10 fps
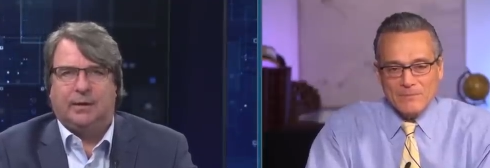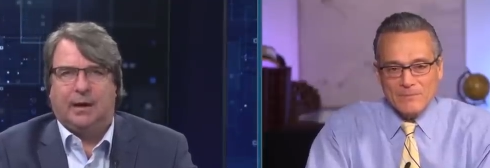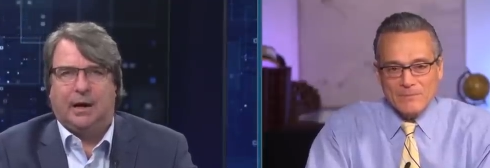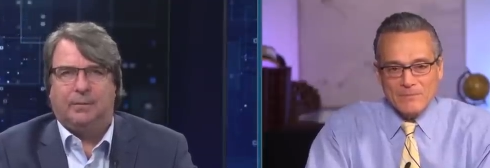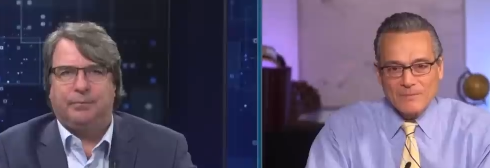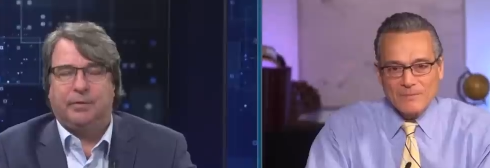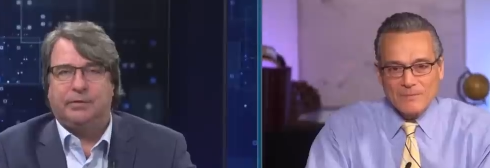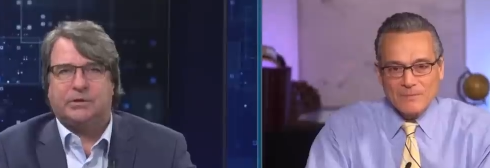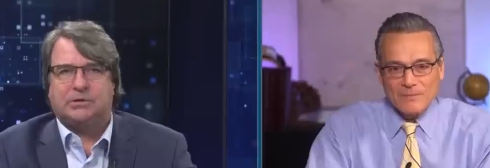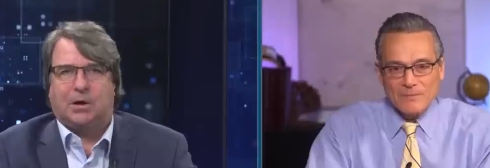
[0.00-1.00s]
Speaker 1: Um,
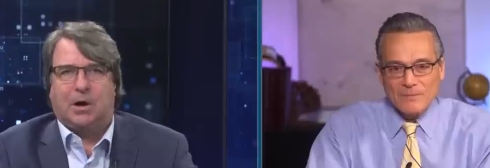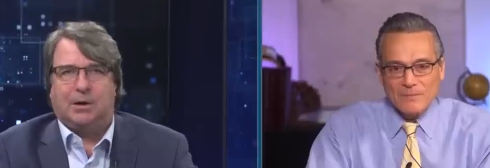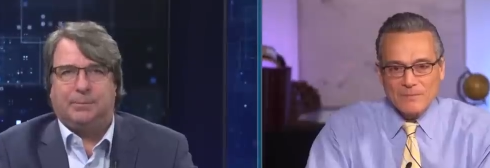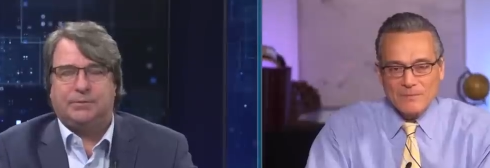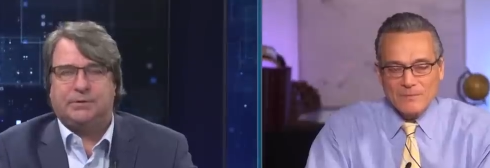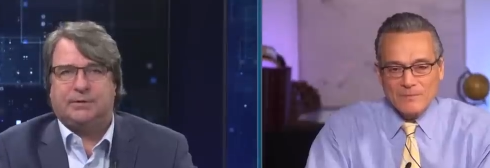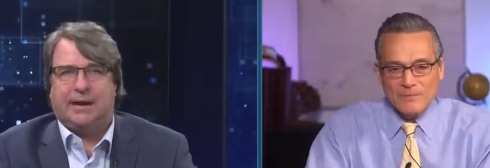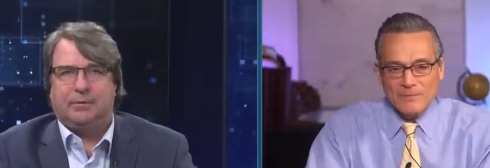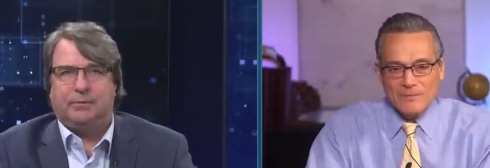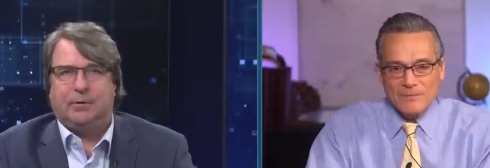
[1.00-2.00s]
the startups
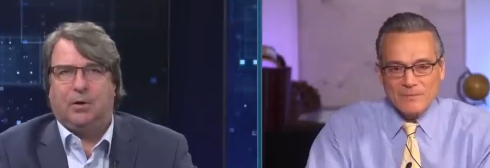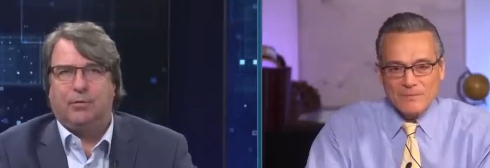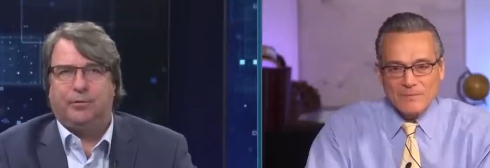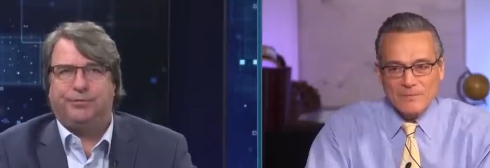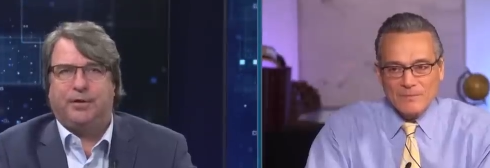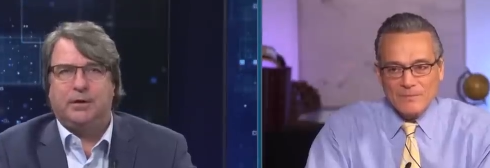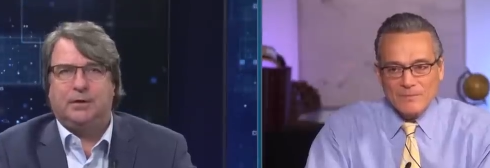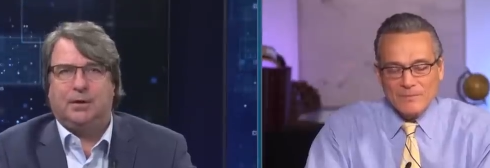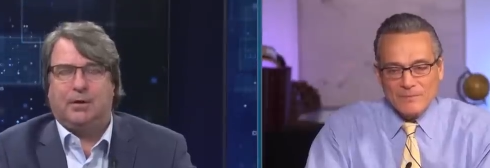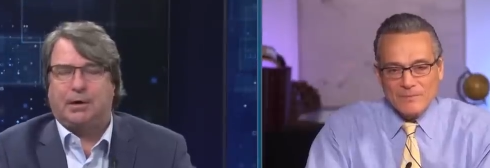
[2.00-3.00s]
that
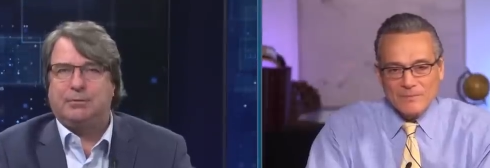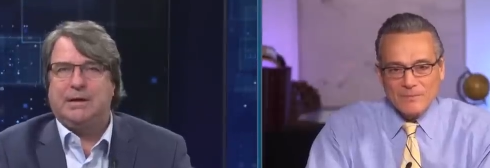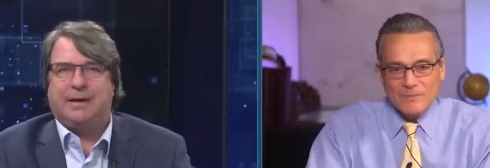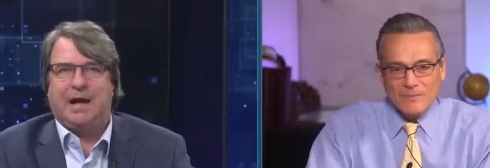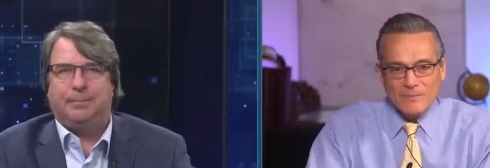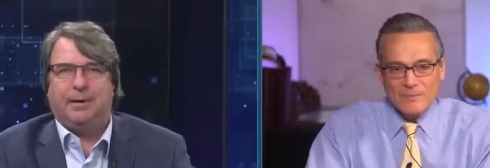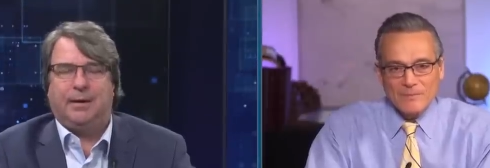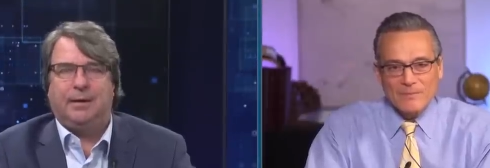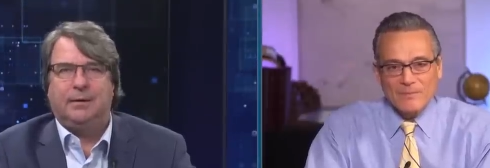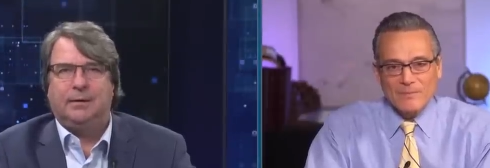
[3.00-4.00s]
overfunded are
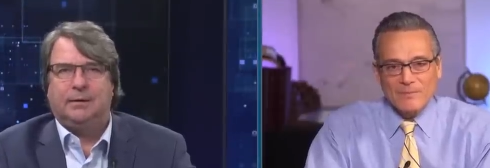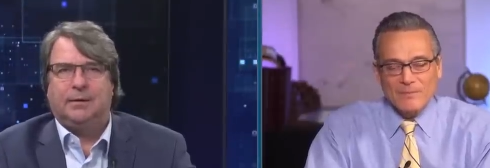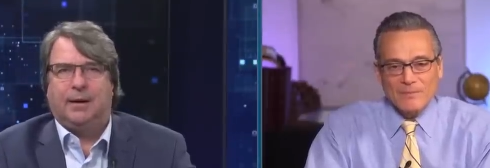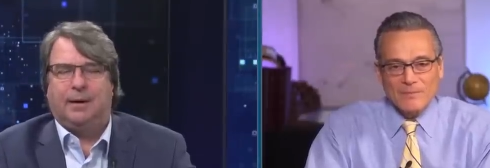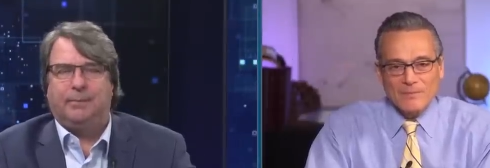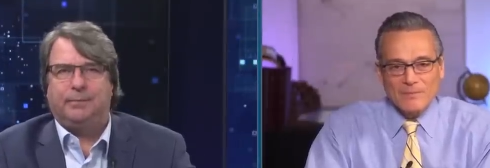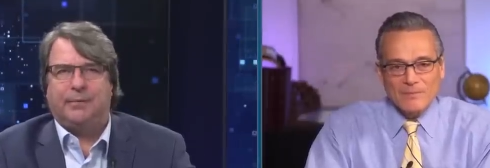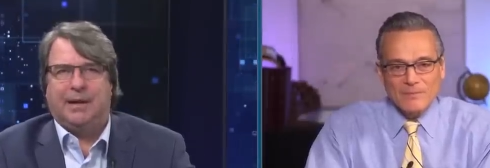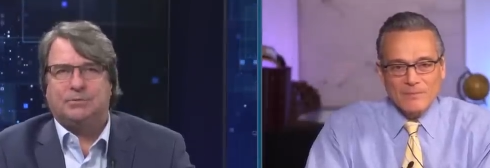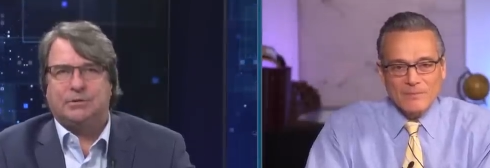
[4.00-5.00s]
recapping, um,
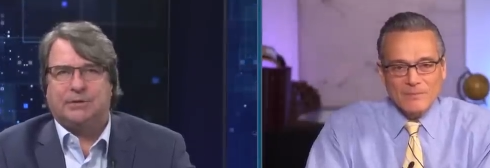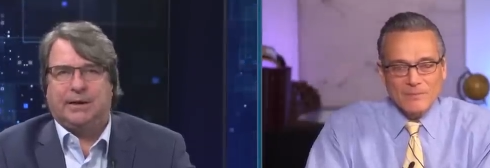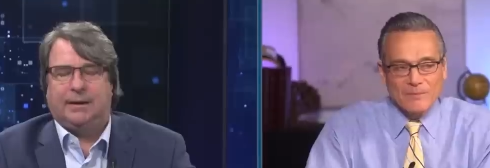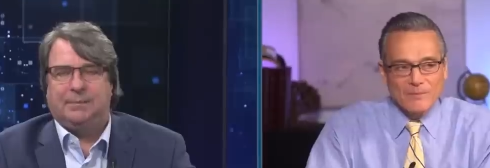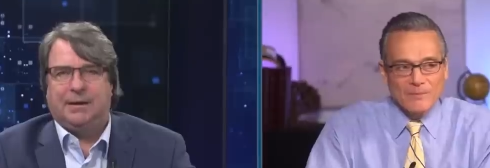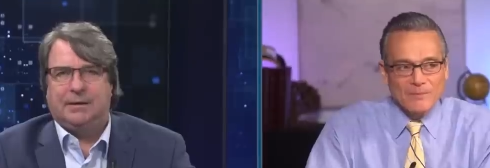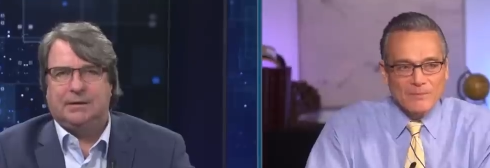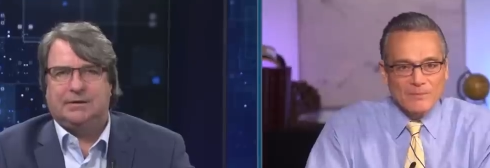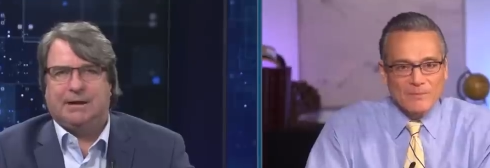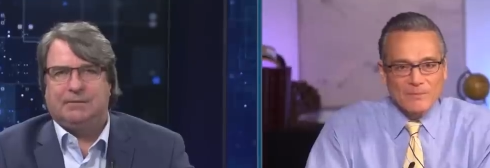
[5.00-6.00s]
interesting. I mean,
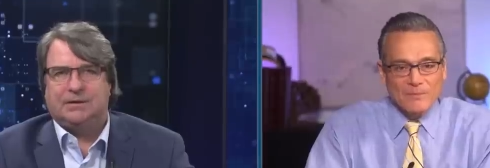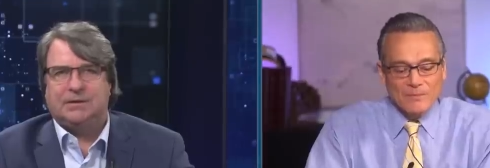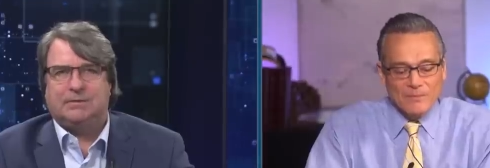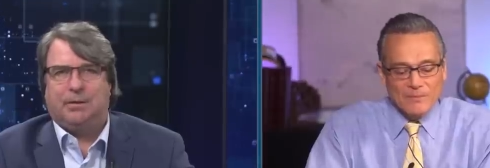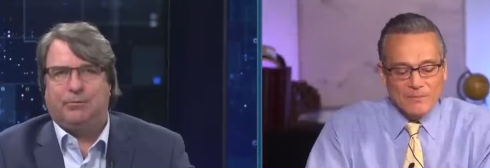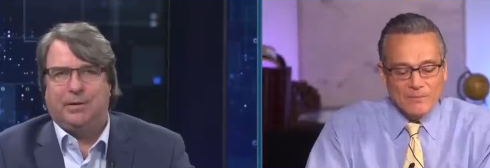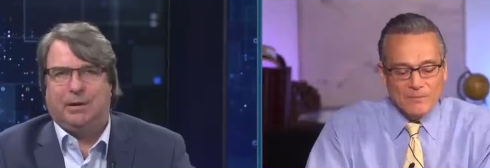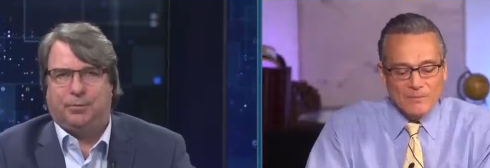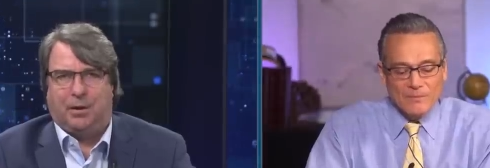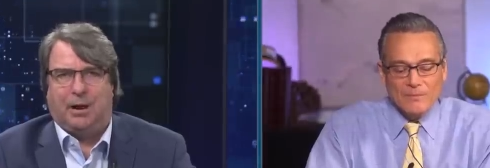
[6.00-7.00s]
Dave, this is a
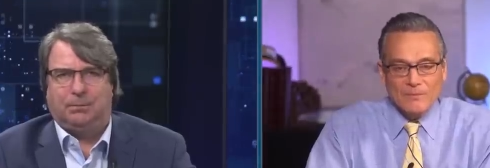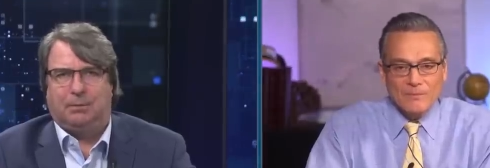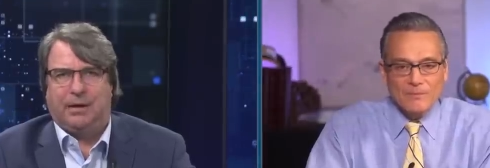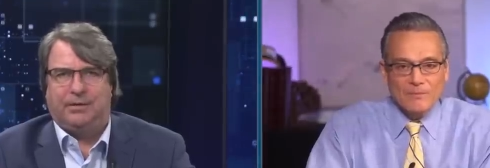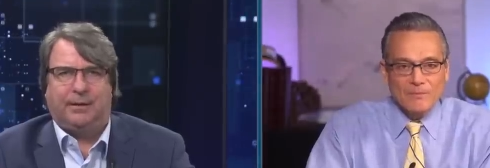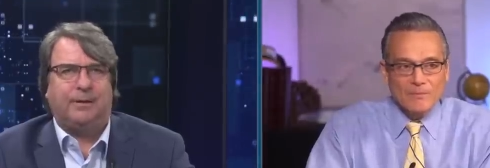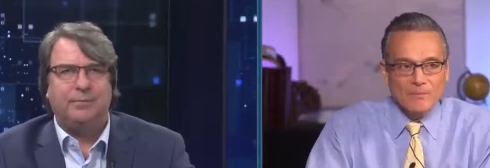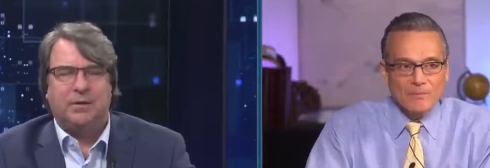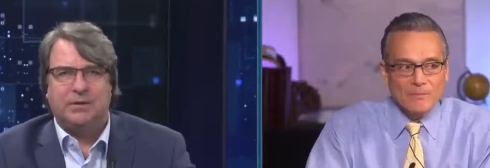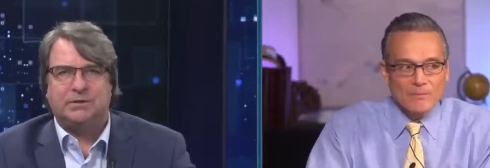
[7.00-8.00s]
real problem. I think you're